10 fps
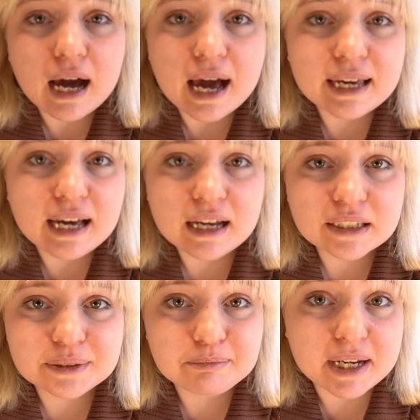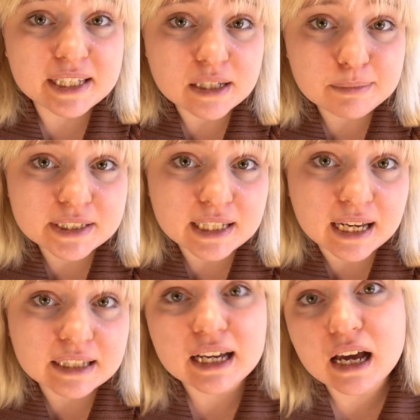Hi guys, my name is
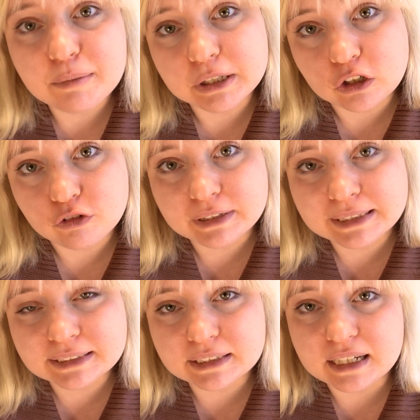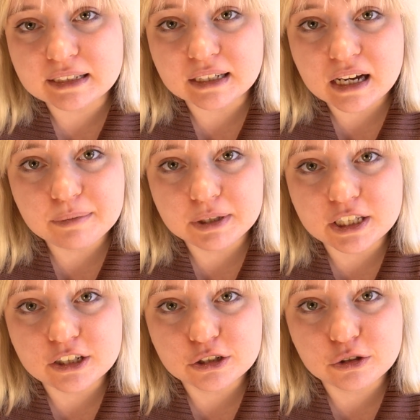Anne, I'm a novelist and I'm
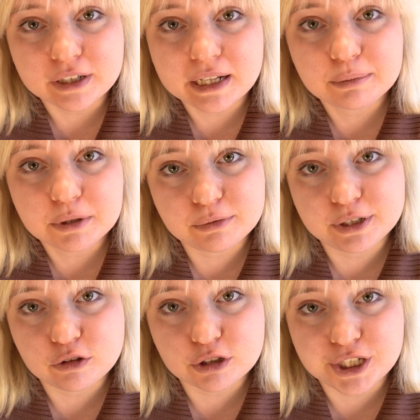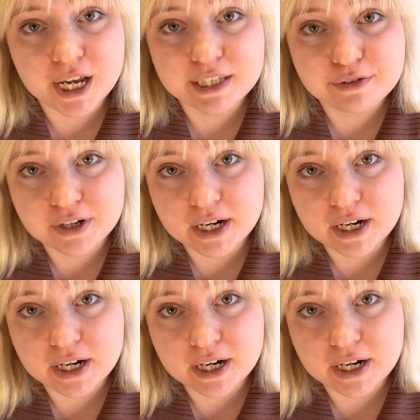here to help you with your creative